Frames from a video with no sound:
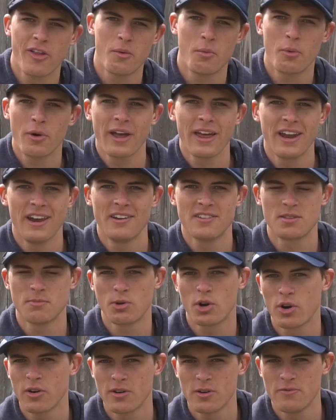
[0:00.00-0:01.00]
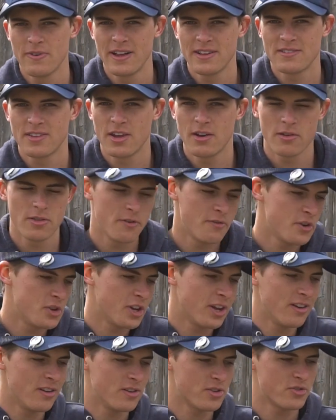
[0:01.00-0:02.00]
and we'll get into some current events here in the
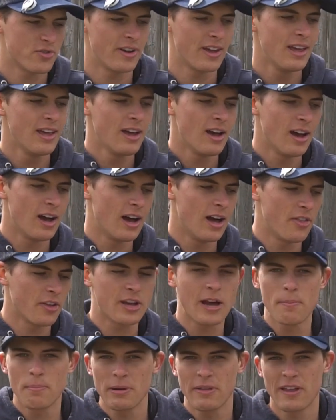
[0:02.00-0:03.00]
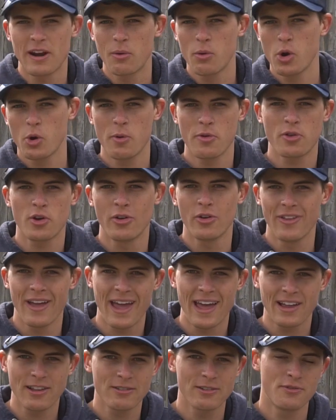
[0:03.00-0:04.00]
fishing industry. The company that I work with called
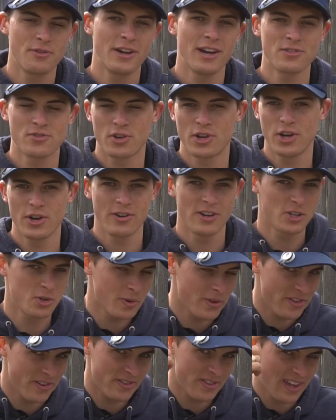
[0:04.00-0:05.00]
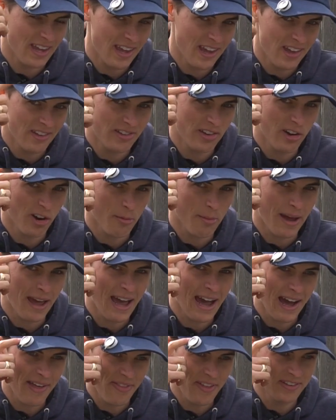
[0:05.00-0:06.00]
Angler, if you guys are curious what this thing is here on my
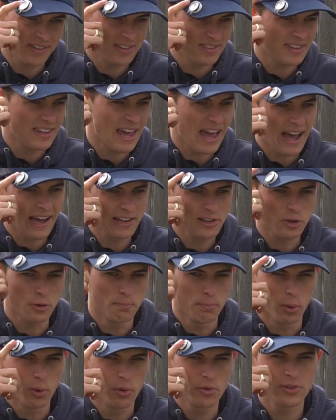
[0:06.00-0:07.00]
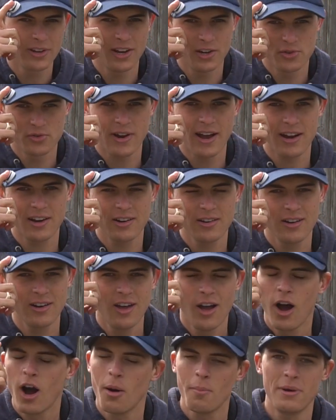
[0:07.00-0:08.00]
hat, this is the Angler Bullseye Tracker.
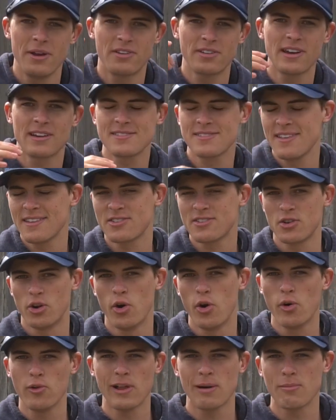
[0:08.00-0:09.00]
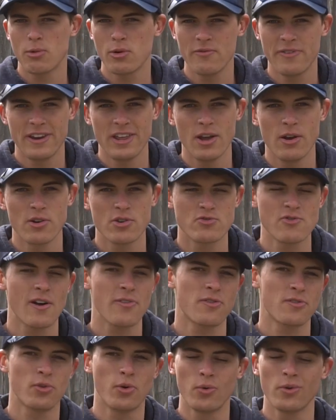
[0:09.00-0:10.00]
I'll be discussing this in a whole lot more videos throughout
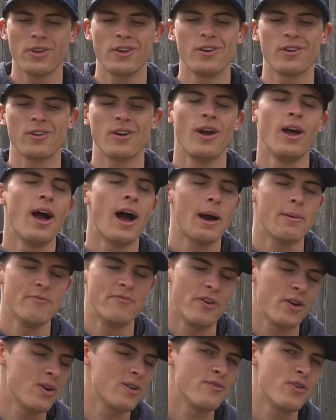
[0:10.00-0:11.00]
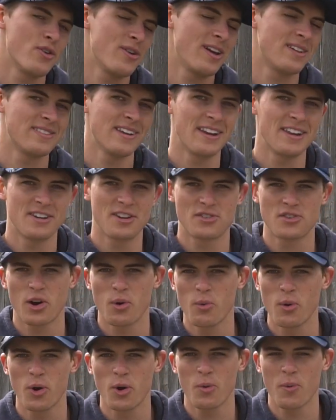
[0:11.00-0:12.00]
this whole year. I'm very, very excited to start
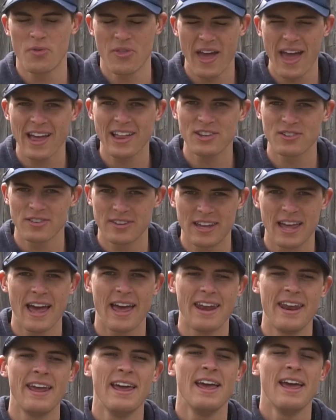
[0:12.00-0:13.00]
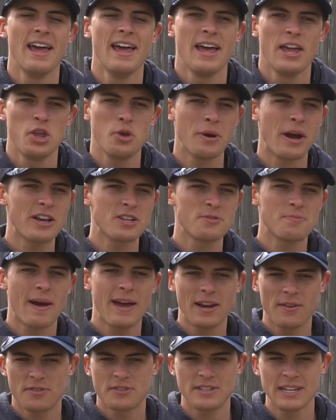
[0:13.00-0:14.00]
working with Angler again. You guys might
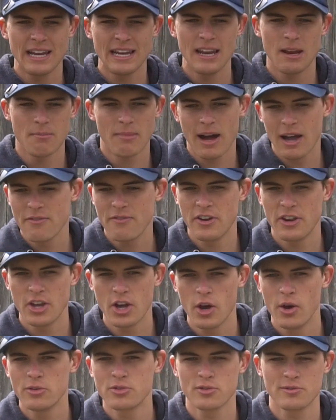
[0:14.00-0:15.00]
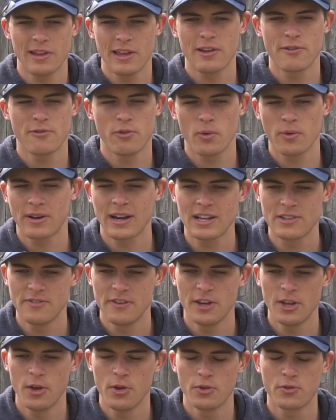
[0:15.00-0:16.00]
have seen in my videos or Lake Fork guys
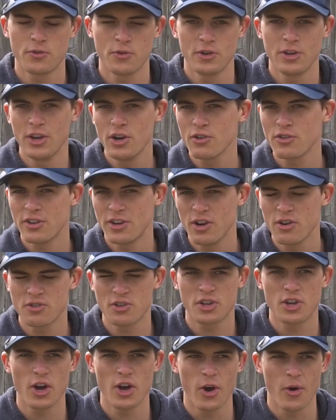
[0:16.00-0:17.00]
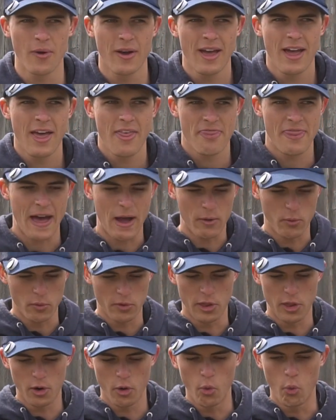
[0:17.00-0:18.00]
videos for years and years ago, that
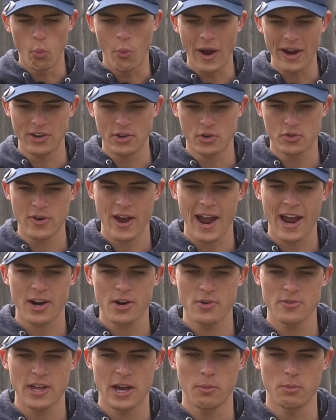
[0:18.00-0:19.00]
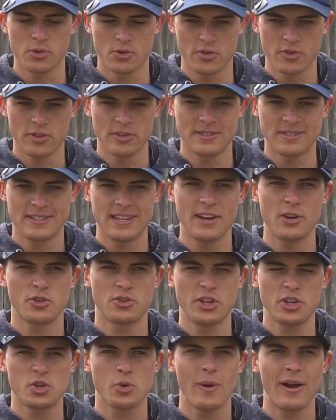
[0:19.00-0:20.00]
little white tracker that was
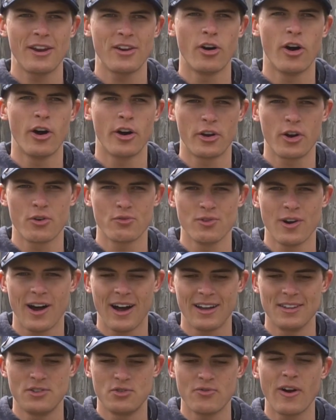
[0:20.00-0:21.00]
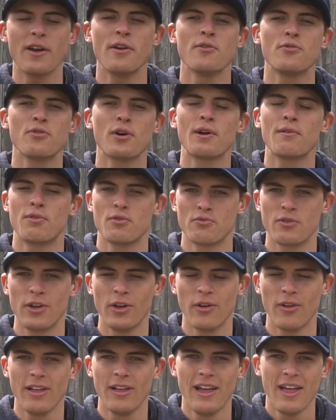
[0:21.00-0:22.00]
situated on our rods right in front of the
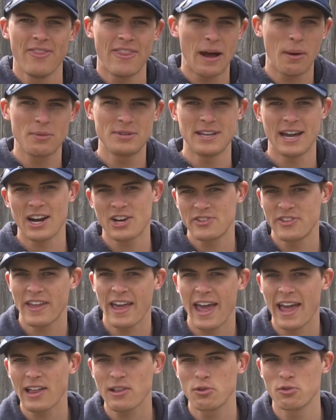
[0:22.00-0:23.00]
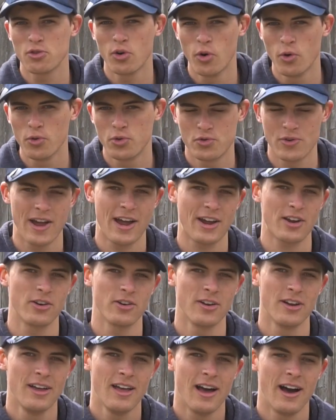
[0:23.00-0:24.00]
reel. That was actually Angler's old
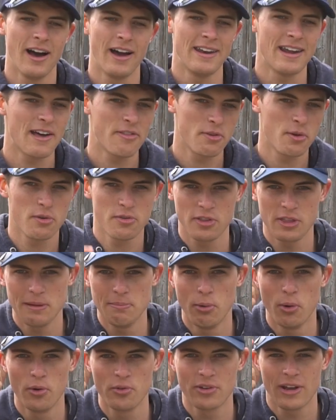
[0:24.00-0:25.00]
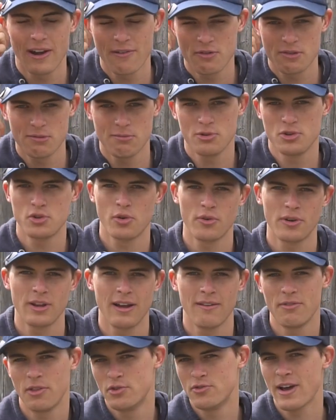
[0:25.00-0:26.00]
tracker. Now they're using the Bullseye for the majority
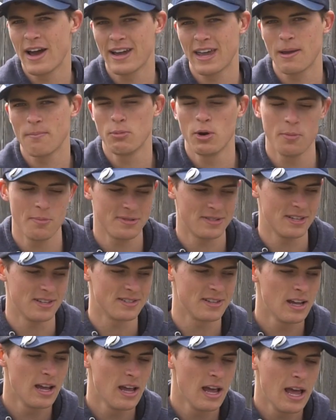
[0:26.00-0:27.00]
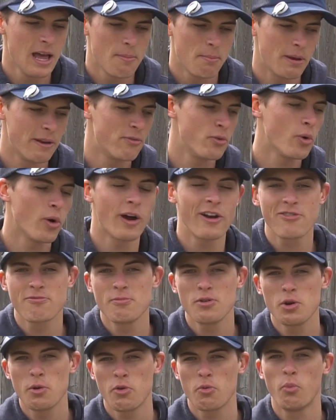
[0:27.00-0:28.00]
of the tracking purposes. But if you are
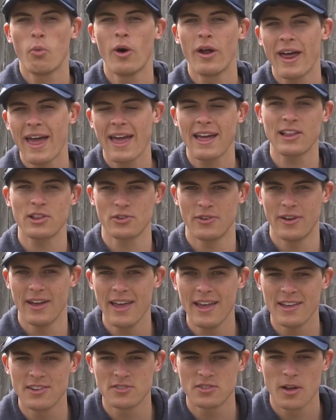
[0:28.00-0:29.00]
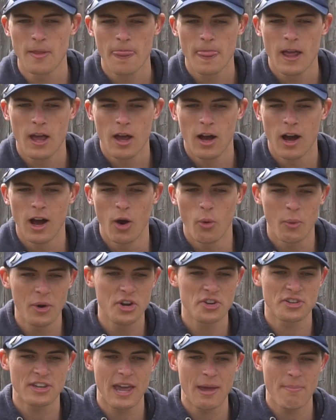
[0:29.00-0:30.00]
unfamiliar with what Angler is, we
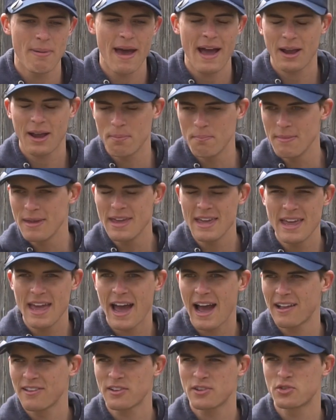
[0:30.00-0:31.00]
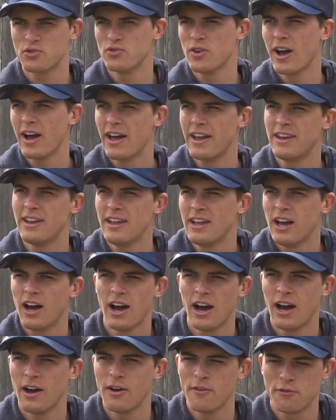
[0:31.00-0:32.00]
just came back, me, Alex Rudd,
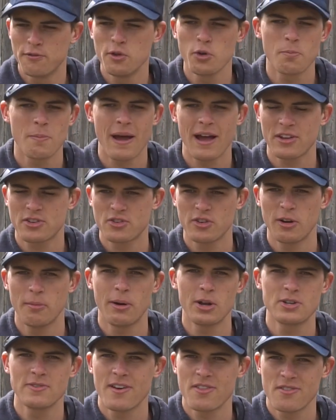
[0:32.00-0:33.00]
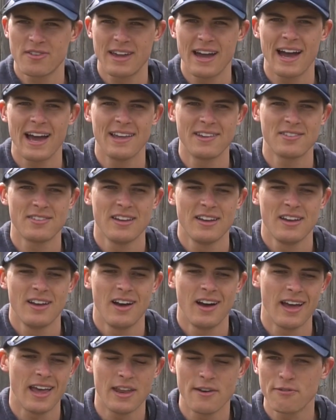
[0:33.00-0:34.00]
Flukemaster, and a bunch of other guys,
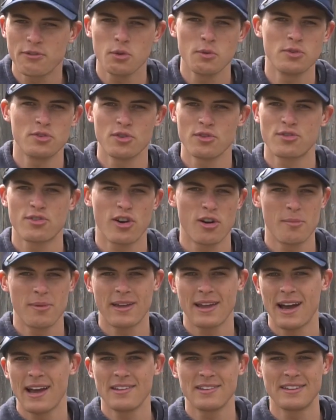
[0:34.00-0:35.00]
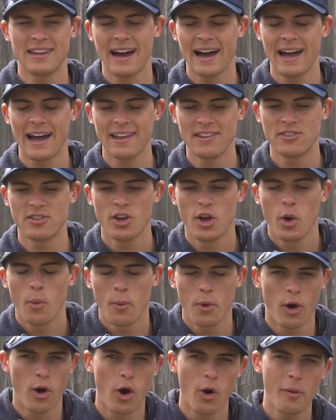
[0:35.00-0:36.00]
influencers, tournament guys, guides.
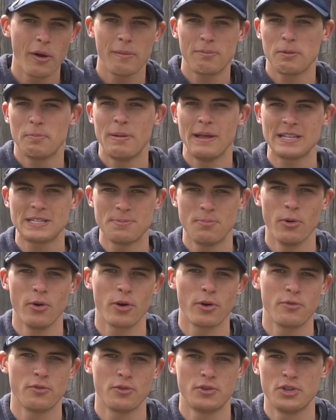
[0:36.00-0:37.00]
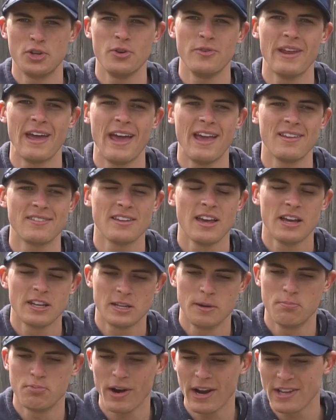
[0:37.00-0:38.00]
We all went up to Pittsburgh for 2 days
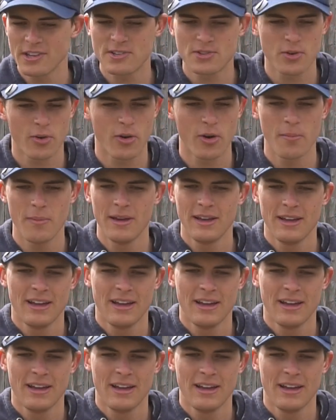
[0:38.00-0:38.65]
to brainstorm,